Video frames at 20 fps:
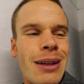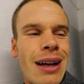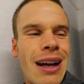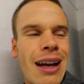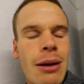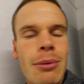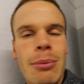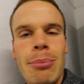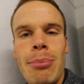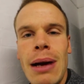I
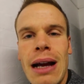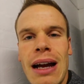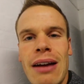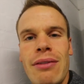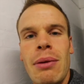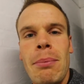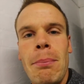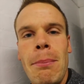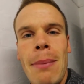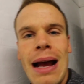am
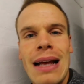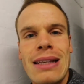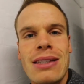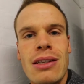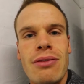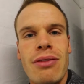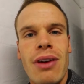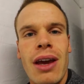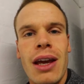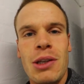having
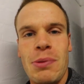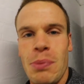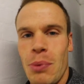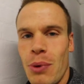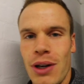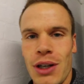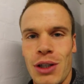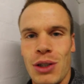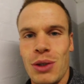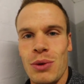massive
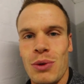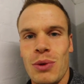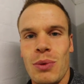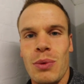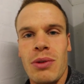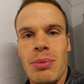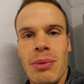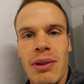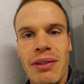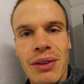export issues
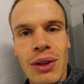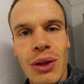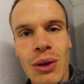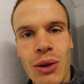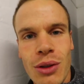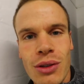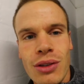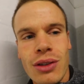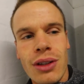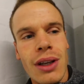with my
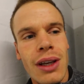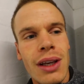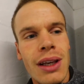vlogs.